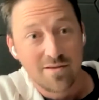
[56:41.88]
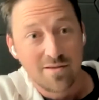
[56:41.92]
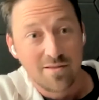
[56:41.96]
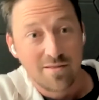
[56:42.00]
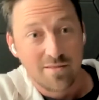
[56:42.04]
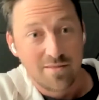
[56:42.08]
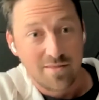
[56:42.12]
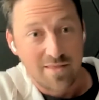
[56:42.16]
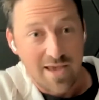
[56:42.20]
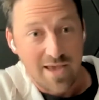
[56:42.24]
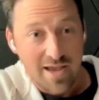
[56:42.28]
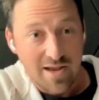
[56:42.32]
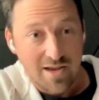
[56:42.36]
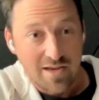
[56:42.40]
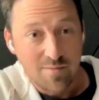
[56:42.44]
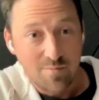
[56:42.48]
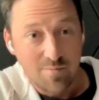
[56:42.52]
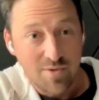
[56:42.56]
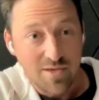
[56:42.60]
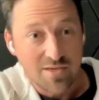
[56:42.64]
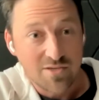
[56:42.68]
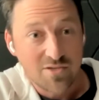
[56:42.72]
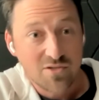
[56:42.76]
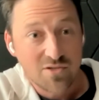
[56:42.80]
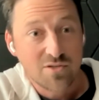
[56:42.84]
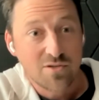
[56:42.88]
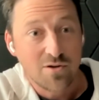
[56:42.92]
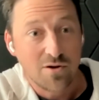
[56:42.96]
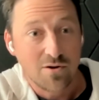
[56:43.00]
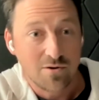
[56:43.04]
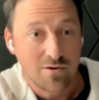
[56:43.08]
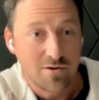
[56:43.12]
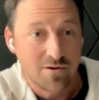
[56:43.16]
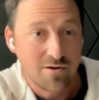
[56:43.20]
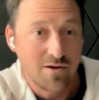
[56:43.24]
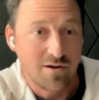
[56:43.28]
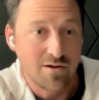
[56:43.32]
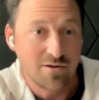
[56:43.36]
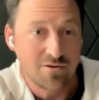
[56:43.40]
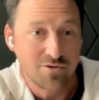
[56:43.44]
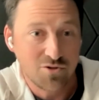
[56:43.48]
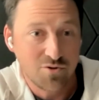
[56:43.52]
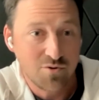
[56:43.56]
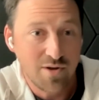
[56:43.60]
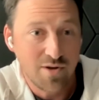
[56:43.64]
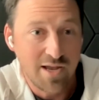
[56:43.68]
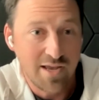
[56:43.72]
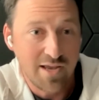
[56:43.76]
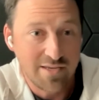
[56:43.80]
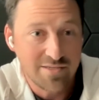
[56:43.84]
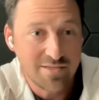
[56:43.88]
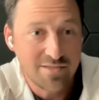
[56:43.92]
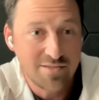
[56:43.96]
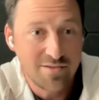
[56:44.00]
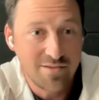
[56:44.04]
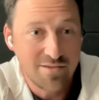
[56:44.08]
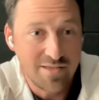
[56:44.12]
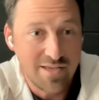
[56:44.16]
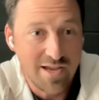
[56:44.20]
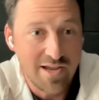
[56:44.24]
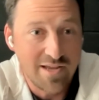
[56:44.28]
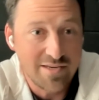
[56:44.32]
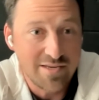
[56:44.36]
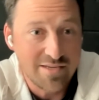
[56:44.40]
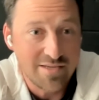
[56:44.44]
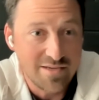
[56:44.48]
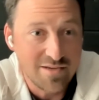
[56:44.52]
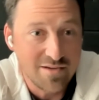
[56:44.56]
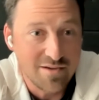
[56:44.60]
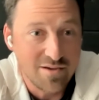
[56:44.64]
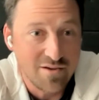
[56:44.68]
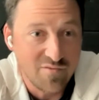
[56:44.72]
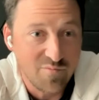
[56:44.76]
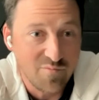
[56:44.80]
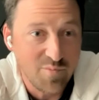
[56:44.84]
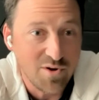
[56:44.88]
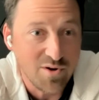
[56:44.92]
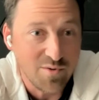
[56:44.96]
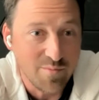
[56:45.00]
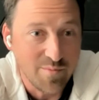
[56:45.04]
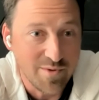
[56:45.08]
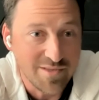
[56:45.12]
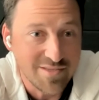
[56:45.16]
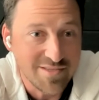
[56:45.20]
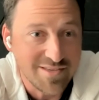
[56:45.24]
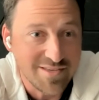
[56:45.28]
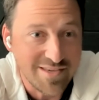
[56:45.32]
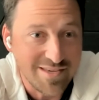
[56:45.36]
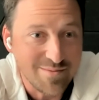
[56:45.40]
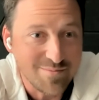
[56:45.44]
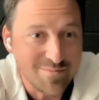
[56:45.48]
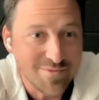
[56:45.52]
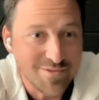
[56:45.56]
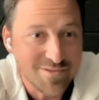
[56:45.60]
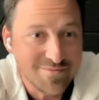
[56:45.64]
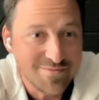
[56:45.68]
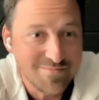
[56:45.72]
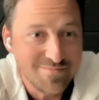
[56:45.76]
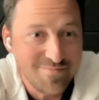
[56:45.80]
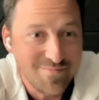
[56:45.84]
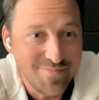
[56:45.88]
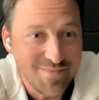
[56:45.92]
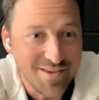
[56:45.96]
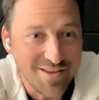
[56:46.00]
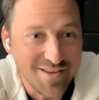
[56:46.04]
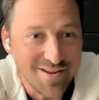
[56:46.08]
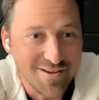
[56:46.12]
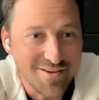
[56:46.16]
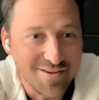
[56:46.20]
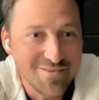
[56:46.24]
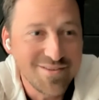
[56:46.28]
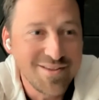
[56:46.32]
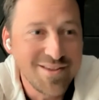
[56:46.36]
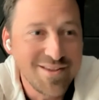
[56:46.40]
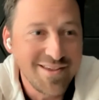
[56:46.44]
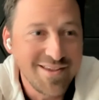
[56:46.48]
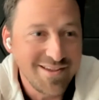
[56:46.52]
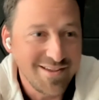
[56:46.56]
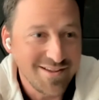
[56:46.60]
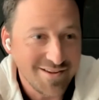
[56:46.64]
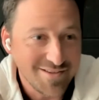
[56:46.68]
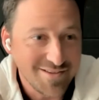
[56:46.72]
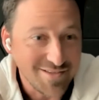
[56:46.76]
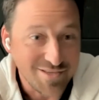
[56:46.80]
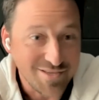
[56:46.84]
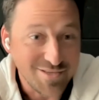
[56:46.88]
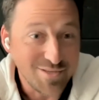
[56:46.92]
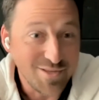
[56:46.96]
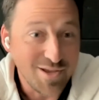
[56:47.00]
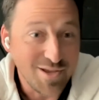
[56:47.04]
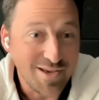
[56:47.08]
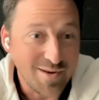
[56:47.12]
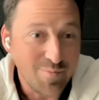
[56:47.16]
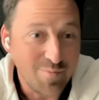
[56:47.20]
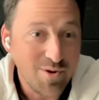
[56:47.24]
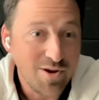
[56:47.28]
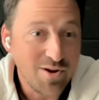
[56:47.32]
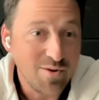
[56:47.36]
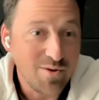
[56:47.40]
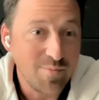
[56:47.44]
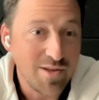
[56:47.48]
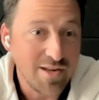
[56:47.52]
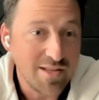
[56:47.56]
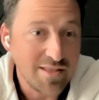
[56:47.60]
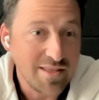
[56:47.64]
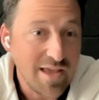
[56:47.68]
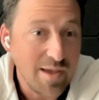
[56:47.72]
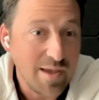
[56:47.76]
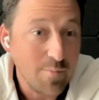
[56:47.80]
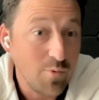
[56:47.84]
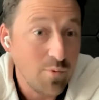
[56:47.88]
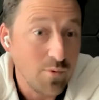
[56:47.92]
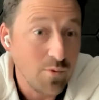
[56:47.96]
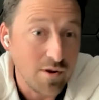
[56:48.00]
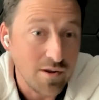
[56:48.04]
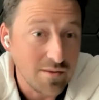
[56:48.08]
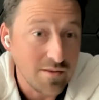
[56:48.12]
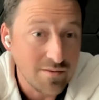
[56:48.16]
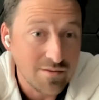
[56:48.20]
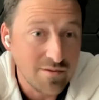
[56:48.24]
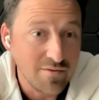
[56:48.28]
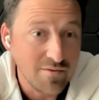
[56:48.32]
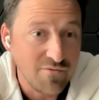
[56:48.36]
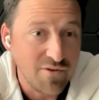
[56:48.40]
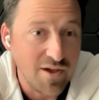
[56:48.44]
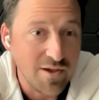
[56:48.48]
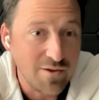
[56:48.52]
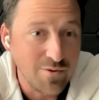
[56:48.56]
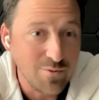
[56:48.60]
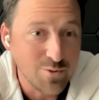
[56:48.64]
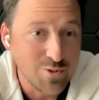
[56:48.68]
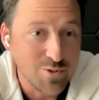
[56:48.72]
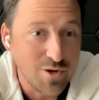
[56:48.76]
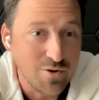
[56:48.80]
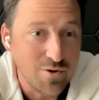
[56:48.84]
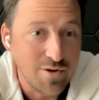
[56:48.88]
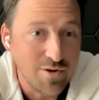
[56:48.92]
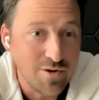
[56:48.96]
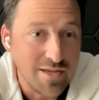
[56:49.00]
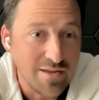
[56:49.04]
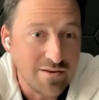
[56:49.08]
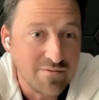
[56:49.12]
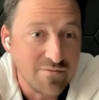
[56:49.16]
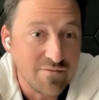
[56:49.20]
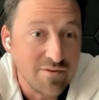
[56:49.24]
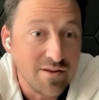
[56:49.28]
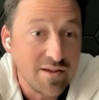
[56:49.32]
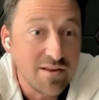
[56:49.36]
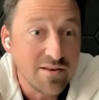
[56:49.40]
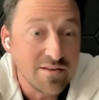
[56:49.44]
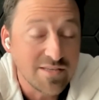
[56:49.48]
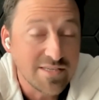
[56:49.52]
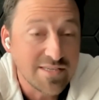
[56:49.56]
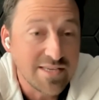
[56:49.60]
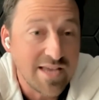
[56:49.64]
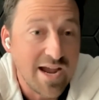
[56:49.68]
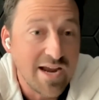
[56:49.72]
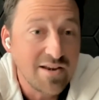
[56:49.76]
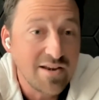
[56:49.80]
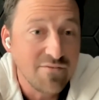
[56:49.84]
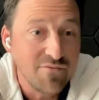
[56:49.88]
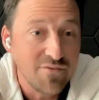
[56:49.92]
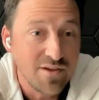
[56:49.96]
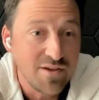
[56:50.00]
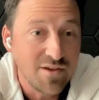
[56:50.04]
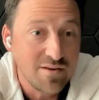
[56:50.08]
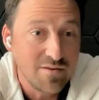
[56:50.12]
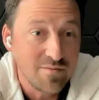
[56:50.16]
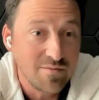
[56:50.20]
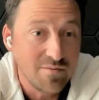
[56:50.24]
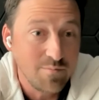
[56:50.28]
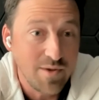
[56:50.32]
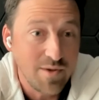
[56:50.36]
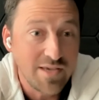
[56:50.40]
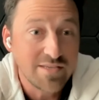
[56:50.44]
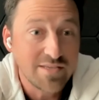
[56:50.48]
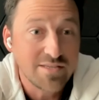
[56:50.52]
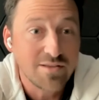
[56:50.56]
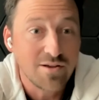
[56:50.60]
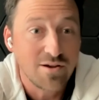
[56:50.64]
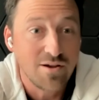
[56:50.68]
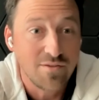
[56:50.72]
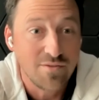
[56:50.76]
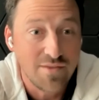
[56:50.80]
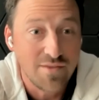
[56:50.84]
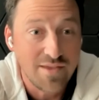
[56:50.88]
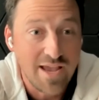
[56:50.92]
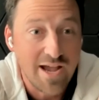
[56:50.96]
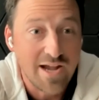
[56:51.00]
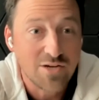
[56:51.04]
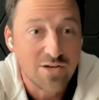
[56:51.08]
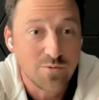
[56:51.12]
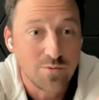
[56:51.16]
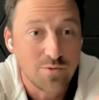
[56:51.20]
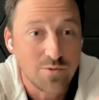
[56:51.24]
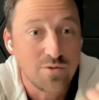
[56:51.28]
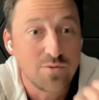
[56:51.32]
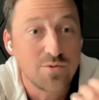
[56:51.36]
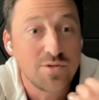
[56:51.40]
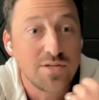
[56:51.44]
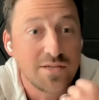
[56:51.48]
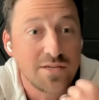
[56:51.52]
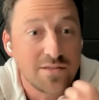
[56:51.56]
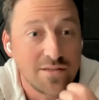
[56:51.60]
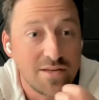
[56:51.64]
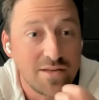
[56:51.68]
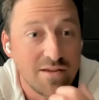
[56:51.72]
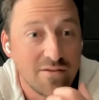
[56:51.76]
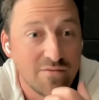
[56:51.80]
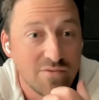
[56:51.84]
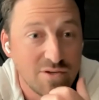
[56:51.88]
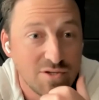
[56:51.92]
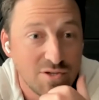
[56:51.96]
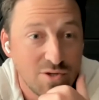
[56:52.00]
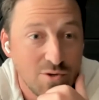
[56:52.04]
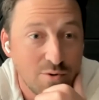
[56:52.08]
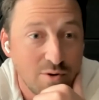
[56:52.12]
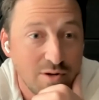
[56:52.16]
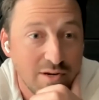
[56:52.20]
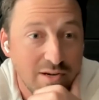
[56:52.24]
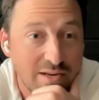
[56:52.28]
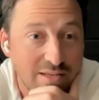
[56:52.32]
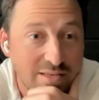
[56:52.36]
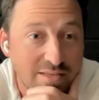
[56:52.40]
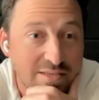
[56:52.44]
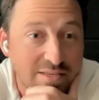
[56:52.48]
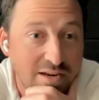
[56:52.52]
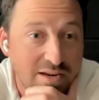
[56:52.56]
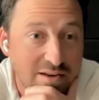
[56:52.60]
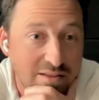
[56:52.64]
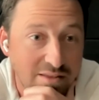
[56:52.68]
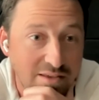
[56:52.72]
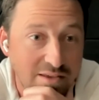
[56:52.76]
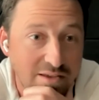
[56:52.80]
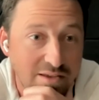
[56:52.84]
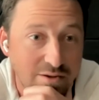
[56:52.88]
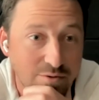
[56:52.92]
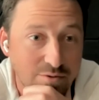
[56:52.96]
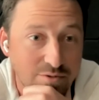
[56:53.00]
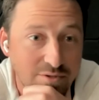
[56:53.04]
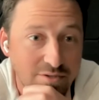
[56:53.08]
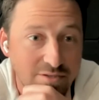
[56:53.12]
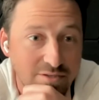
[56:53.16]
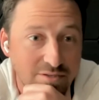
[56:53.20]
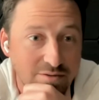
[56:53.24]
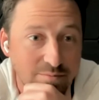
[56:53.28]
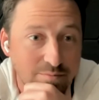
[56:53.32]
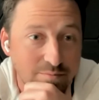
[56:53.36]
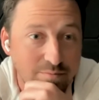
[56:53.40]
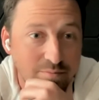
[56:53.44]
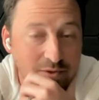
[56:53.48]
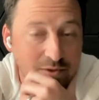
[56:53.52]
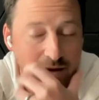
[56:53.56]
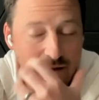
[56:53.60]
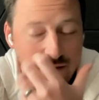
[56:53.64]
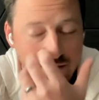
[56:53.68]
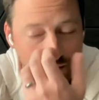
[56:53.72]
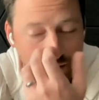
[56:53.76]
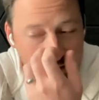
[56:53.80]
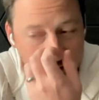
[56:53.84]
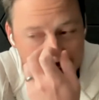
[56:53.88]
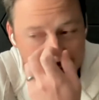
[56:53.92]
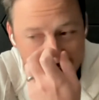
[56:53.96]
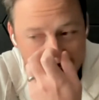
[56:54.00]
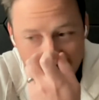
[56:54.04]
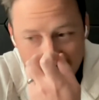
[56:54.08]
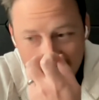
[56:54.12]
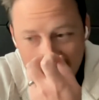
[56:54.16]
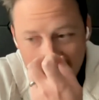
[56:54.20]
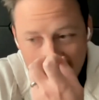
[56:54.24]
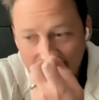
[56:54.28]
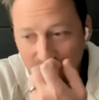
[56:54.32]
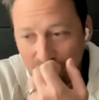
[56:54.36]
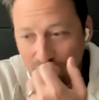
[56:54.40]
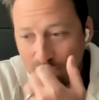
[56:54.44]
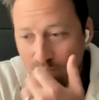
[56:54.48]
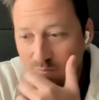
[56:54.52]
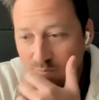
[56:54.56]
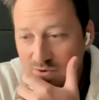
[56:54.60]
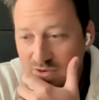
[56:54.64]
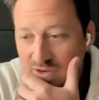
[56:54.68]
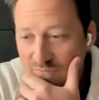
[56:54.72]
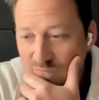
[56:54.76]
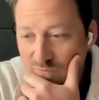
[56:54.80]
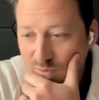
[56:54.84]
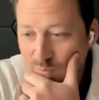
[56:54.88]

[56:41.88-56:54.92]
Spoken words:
that can be a stark contrast to the idea of pyramid schemes, because it's not a pyramid at that point. The value is already inside of it based on the actual utility of the token inside of the ecosystem. So that's a different